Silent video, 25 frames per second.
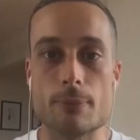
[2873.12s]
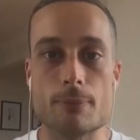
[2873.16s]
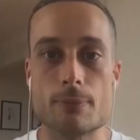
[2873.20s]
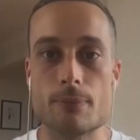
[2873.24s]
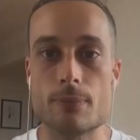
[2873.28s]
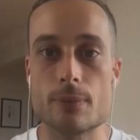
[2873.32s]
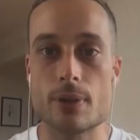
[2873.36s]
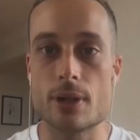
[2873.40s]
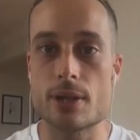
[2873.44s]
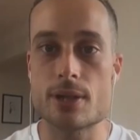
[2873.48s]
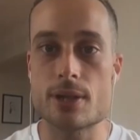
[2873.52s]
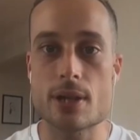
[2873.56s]

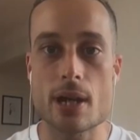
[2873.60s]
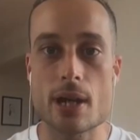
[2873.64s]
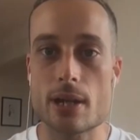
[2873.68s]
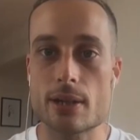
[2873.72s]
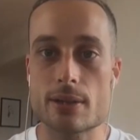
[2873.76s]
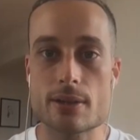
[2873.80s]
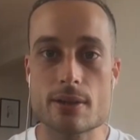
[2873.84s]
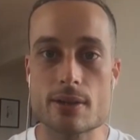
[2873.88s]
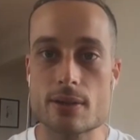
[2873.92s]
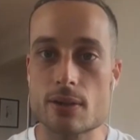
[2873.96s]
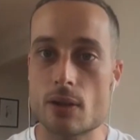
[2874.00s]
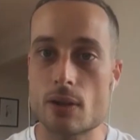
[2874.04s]
Because you can't
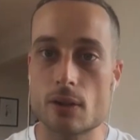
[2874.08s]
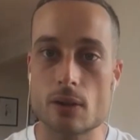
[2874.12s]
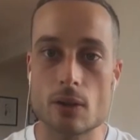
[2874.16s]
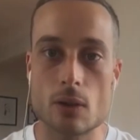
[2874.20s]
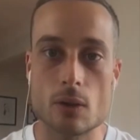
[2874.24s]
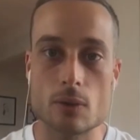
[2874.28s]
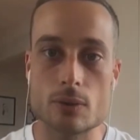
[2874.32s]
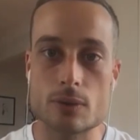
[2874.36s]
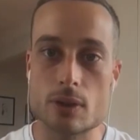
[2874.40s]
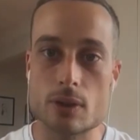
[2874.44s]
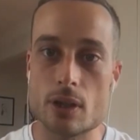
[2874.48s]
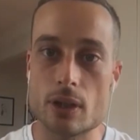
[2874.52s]
just go
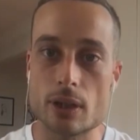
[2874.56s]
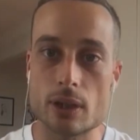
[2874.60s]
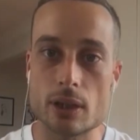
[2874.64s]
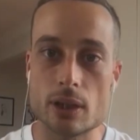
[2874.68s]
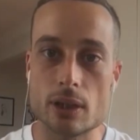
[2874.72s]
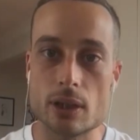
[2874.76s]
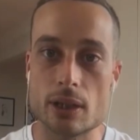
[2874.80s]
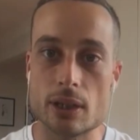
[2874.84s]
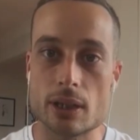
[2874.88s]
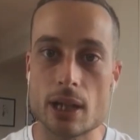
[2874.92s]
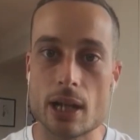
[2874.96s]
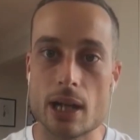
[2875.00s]
cold
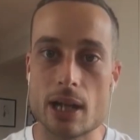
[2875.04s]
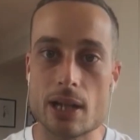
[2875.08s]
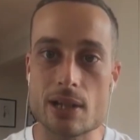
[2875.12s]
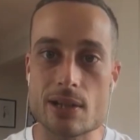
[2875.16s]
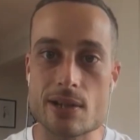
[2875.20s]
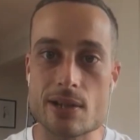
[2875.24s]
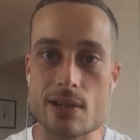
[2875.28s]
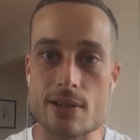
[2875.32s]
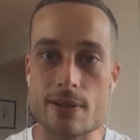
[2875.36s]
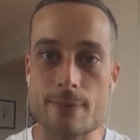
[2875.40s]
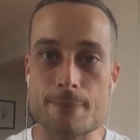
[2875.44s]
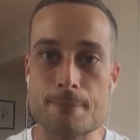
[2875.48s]
turkey.
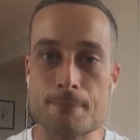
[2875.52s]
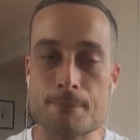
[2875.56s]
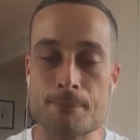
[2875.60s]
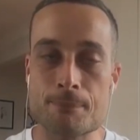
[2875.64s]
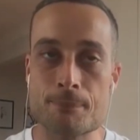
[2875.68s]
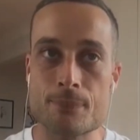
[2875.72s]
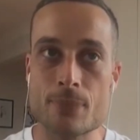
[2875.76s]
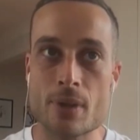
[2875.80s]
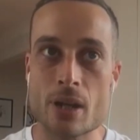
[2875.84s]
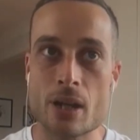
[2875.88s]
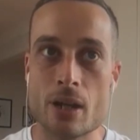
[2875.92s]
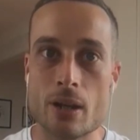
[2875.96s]

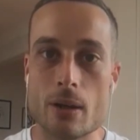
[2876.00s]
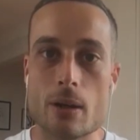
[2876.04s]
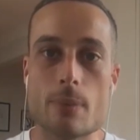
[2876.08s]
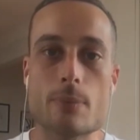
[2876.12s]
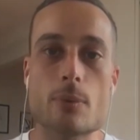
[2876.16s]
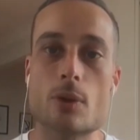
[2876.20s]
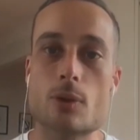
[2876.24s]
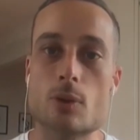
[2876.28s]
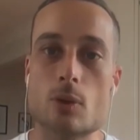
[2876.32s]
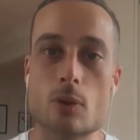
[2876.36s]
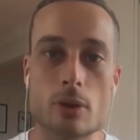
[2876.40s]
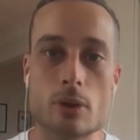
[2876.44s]
I'm not
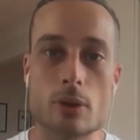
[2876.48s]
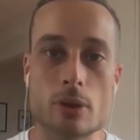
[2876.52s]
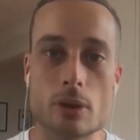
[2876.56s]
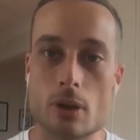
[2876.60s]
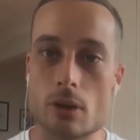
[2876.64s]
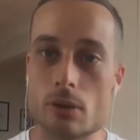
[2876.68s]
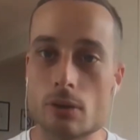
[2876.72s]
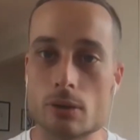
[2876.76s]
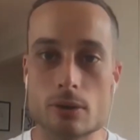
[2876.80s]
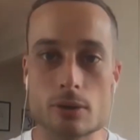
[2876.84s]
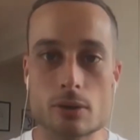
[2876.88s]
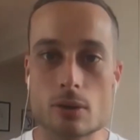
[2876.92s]
talking
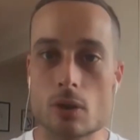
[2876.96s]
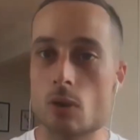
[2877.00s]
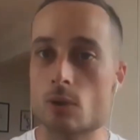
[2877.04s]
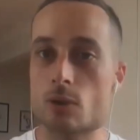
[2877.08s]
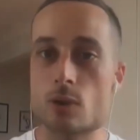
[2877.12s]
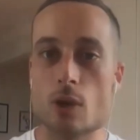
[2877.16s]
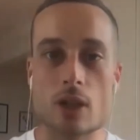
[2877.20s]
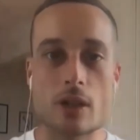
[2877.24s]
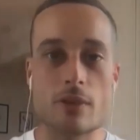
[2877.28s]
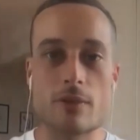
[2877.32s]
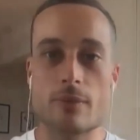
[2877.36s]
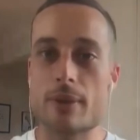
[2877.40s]
go cold
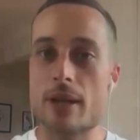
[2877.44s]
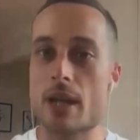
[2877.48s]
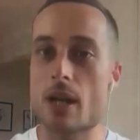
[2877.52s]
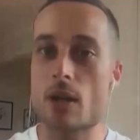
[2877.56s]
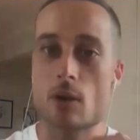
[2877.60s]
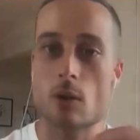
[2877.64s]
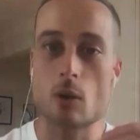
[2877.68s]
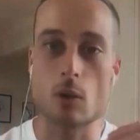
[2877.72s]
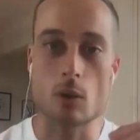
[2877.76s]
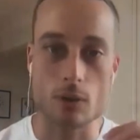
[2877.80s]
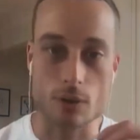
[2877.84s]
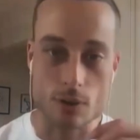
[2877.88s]
turkey from the
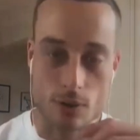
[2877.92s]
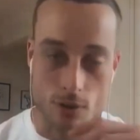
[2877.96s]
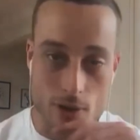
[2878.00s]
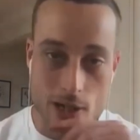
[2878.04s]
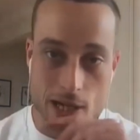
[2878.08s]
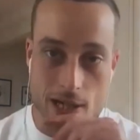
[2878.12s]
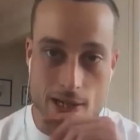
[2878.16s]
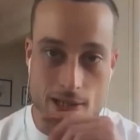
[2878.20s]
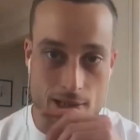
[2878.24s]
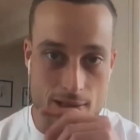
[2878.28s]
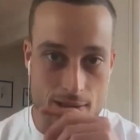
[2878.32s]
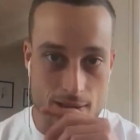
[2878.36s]
alcohol, the
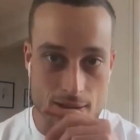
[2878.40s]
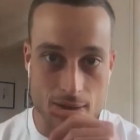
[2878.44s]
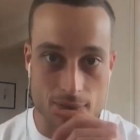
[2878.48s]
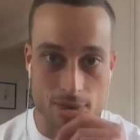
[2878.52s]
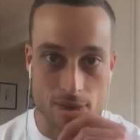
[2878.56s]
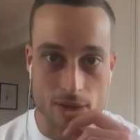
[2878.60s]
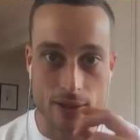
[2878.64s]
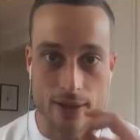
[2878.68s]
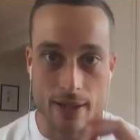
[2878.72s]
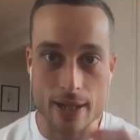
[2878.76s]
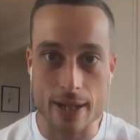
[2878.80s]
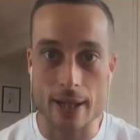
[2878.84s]
drugs and stuff like
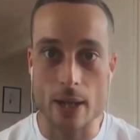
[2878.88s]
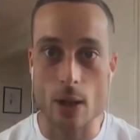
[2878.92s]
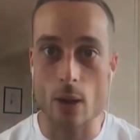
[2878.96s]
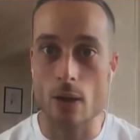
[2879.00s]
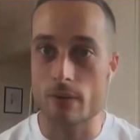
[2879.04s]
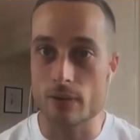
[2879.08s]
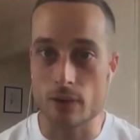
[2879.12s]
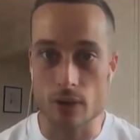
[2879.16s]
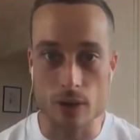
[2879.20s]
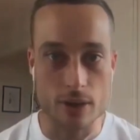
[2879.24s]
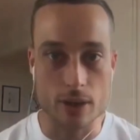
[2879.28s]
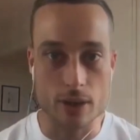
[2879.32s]
that. However
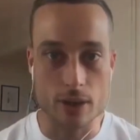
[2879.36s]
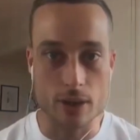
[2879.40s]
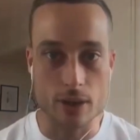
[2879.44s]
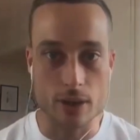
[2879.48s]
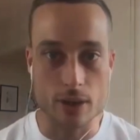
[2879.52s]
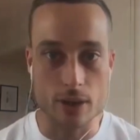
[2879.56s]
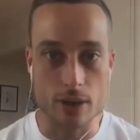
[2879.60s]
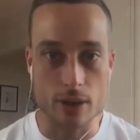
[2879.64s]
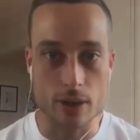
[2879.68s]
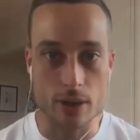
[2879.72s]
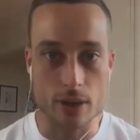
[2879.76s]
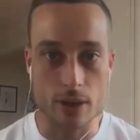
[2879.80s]
you deal with
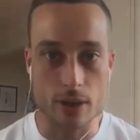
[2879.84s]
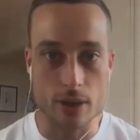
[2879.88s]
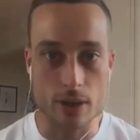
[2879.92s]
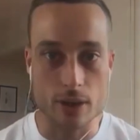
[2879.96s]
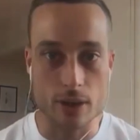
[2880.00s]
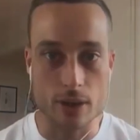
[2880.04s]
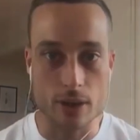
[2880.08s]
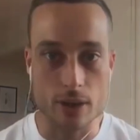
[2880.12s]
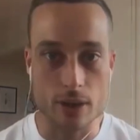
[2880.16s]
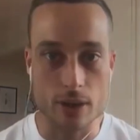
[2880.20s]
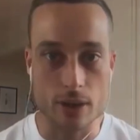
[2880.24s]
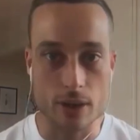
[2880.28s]
that's your
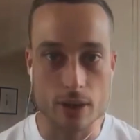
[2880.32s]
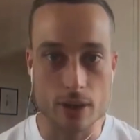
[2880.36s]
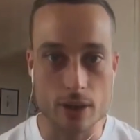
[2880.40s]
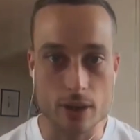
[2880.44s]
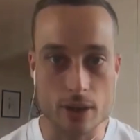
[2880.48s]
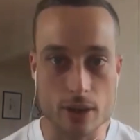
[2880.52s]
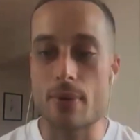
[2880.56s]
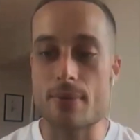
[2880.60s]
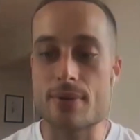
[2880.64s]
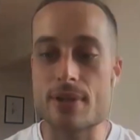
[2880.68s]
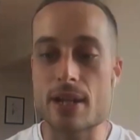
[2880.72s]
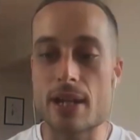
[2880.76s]
choice.
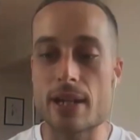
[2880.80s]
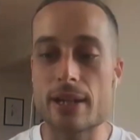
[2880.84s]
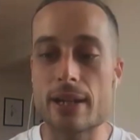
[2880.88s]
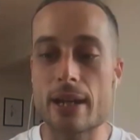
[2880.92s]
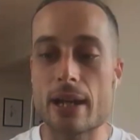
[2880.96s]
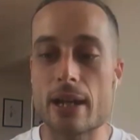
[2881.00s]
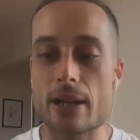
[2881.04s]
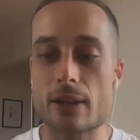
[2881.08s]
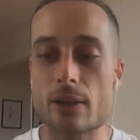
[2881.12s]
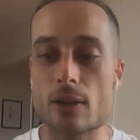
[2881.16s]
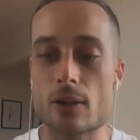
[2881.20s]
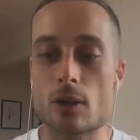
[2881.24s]
And so you
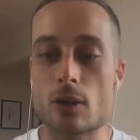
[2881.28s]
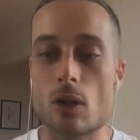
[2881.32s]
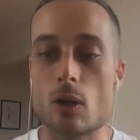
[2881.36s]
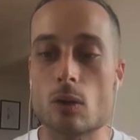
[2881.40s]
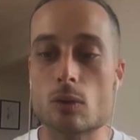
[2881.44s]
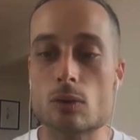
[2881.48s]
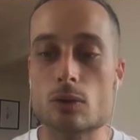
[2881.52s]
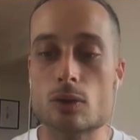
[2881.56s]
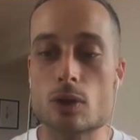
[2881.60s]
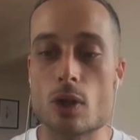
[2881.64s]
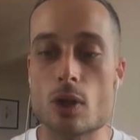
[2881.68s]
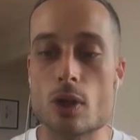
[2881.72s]
can't go
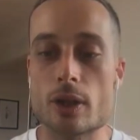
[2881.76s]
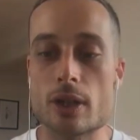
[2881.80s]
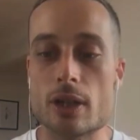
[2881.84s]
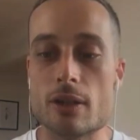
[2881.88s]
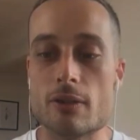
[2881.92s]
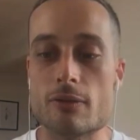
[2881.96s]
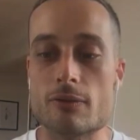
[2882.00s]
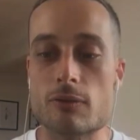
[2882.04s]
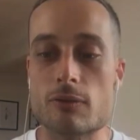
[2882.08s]
cold turkey